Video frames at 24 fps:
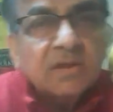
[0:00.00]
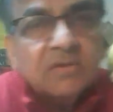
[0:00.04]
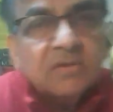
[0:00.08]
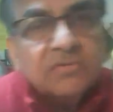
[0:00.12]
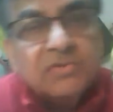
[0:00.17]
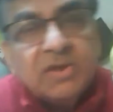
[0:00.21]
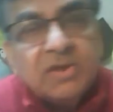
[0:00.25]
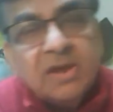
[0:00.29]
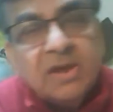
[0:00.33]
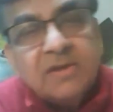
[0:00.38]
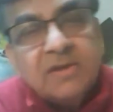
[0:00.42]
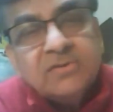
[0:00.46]

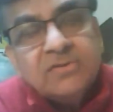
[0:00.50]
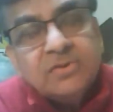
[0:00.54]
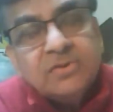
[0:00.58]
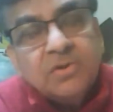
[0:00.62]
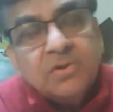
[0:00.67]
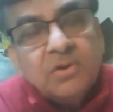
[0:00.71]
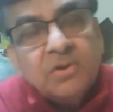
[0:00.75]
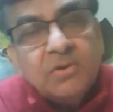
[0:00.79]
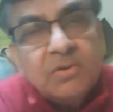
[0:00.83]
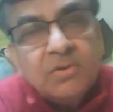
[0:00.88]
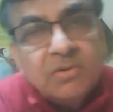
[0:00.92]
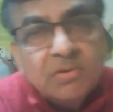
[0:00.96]
There is
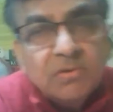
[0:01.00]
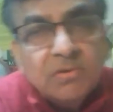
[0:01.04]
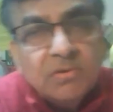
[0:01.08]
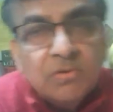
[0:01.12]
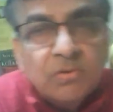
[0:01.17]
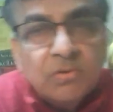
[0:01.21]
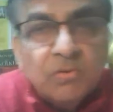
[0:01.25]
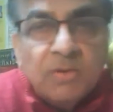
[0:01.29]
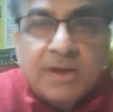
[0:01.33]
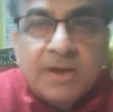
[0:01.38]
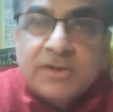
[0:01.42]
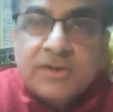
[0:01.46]
no
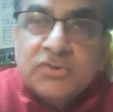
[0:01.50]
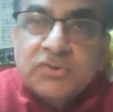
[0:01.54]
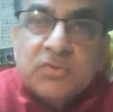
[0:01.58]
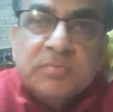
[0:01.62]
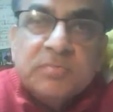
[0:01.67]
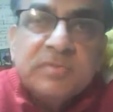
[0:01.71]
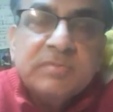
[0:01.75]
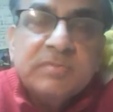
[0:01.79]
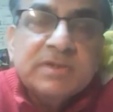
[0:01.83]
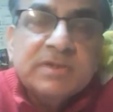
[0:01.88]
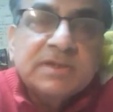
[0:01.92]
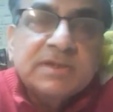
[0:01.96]
white
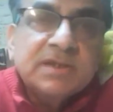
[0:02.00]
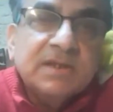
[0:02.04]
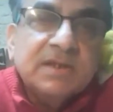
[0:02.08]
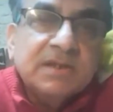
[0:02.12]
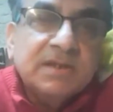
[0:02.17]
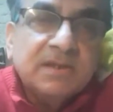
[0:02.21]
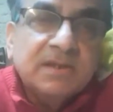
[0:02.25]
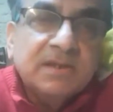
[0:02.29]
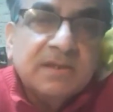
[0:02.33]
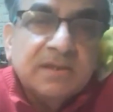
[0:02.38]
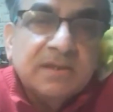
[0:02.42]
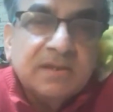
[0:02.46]
supremacy.
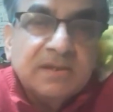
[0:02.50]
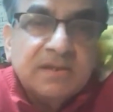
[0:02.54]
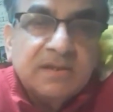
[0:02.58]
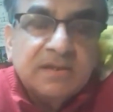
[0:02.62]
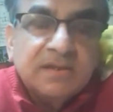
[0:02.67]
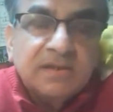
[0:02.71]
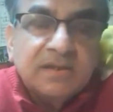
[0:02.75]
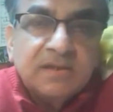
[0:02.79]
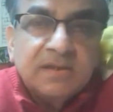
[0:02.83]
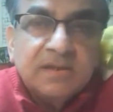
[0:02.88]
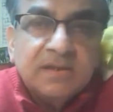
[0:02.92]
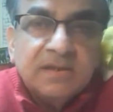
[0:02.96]

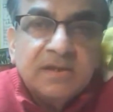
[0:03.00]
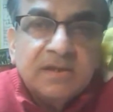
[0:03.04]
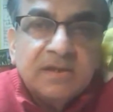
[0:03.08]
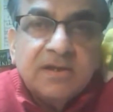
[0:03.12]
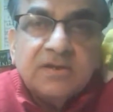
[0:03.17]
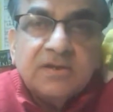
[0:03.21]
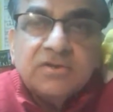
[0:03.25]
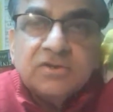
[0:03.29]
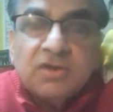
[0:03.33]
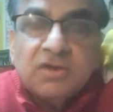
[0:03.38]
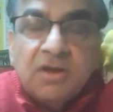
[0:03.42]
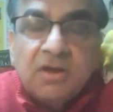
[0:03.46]

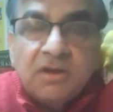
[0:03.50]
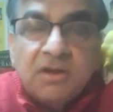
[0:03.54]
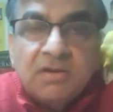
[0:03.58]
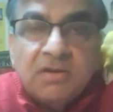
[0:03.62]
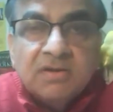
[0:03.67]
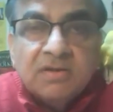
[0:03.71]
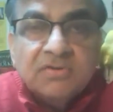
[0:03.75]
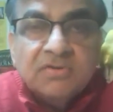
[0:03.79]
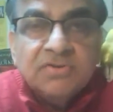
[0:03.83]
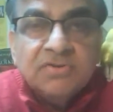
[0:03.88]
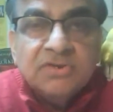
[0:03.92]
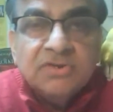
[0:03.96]
It's
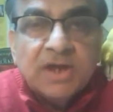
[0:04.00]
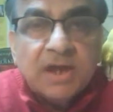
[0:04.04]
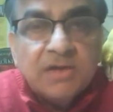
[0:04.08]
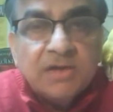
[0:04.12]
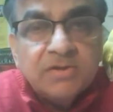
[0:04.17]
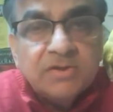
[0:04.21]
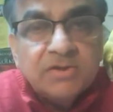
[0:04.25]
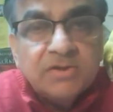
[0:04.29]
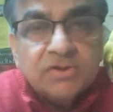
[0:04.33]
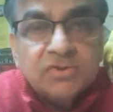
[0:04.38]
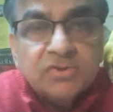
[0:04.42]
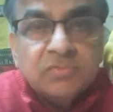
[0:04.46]
all
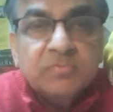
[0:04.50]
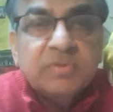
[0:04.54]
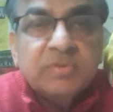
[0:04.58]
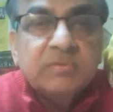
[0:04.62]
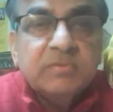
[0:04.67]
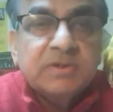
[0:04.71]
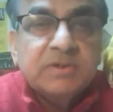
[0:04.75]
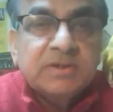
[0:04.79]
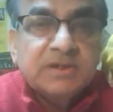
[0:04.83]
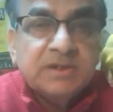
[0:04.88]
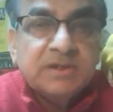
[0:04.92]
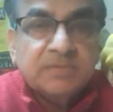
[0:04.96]
Jainist
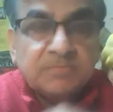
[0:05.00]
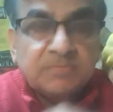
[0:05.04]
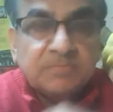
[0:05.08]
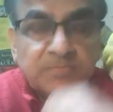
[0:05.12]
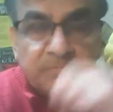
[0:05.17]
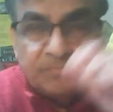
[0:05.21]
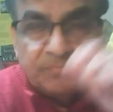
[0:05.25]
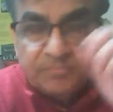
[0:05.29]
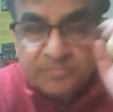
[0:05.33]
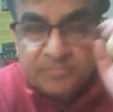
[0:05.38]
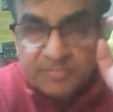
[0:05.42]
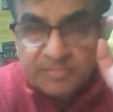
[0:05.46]
supremacy.
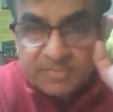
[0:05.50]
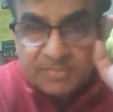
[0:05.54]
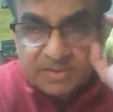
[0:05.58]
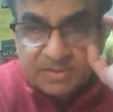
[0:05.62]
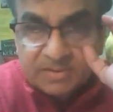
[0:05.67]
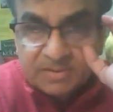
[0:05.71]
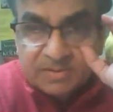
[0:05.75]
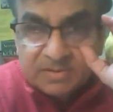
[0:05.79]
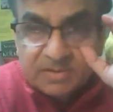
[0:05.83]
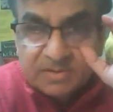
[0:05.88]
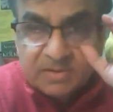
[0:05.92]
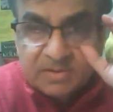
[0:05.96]

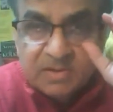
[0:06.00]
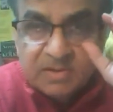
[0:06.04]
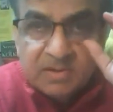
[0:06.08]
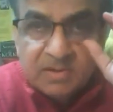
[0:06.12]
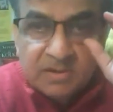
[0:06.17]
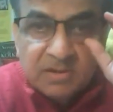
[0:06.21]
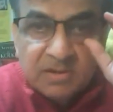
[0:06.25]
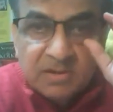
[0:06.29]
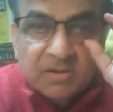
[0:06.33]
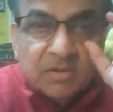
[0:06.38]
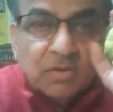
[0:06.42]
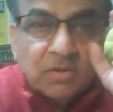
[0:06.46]

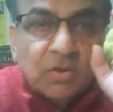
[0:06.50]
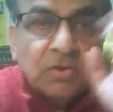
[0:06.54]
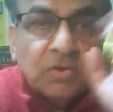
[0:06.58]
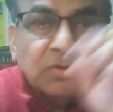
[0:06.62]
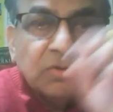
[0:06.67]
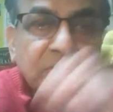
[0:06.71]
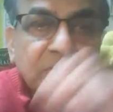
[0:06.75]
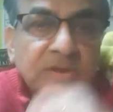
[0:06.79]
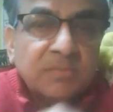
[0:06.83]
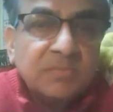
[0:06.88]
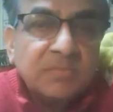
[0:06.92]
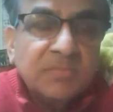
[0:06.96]

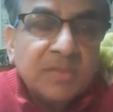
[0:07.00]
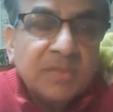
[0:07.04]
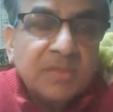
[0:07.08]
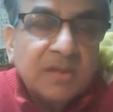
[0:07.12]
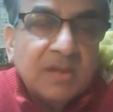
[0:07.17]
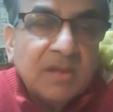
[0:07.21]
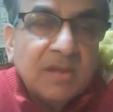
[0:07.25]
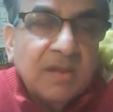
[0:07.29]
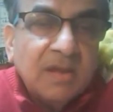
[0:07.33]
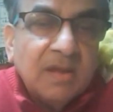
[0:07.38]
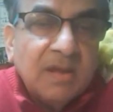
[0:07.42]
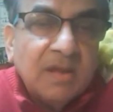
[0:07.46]
Quote,
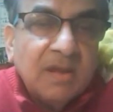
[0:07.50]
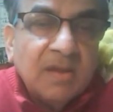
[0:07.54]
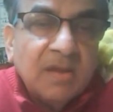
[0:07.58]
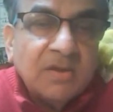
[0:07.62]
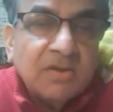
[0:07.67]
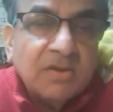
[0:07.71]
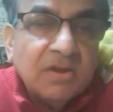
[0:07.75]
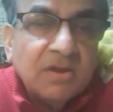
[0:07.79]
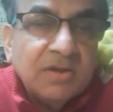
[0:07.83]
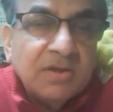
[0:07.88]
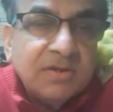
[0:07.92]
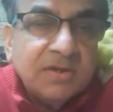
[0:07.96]
I
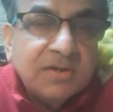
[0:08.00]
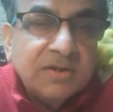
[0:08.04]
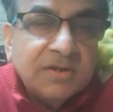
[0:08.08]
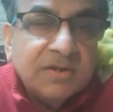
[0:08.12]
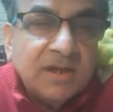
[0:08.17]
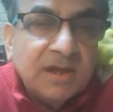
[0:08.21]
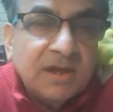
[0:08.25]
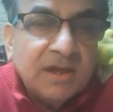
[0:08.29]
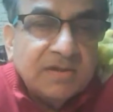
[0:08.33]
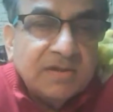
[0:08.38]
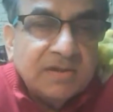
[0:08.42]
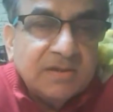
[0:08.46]
contend
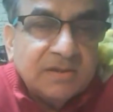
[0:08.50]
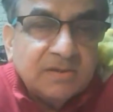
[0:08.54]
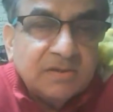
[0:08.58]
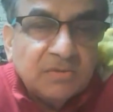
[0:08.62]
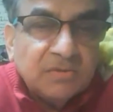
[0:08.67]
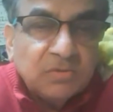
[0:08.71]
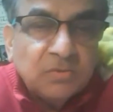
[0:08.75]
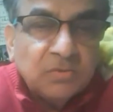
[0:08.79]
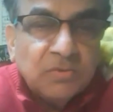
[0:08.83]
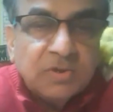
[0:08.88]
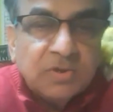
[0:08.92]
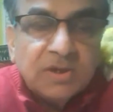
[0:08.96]
that
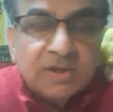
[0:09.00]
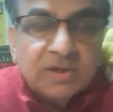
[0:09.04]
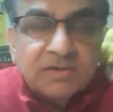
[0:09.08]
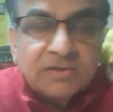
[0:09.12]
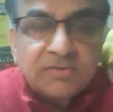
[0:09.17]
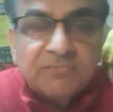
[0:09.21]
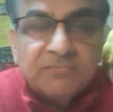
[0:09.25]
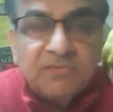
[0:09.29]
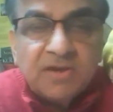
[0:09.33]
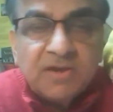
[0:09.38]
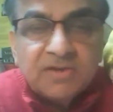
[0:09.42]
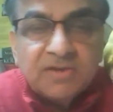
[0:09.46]
we are
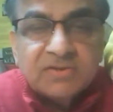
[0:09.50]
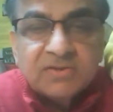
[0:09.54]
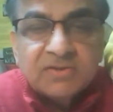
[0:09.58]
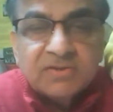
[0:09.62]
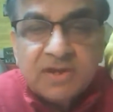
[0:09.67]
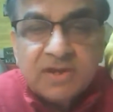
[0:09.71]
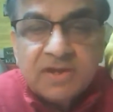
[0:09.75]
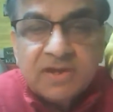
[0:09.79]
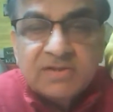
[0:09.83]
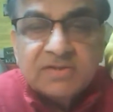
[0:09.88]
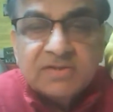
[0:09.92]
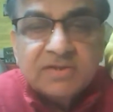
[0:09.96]
the first
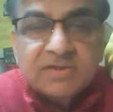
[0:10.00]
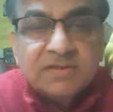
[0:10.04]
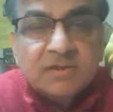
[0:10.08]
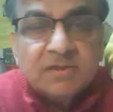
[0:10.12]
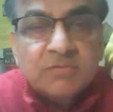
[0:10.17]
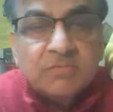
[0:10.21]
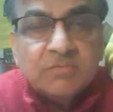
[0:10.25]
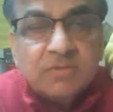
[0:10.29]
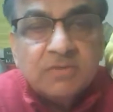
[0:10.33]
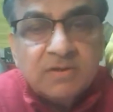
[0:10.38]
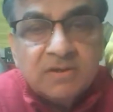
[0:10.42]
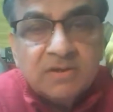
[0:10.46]
race in
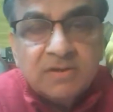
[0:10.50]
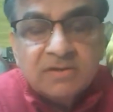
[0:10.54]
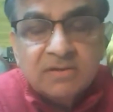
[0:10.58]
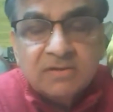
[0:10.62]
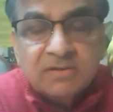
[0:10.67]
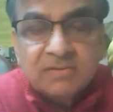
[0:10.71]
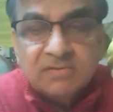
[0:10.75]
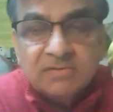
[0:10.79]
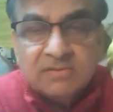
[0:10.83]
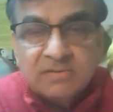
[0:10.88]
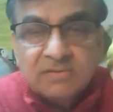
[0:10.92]
the world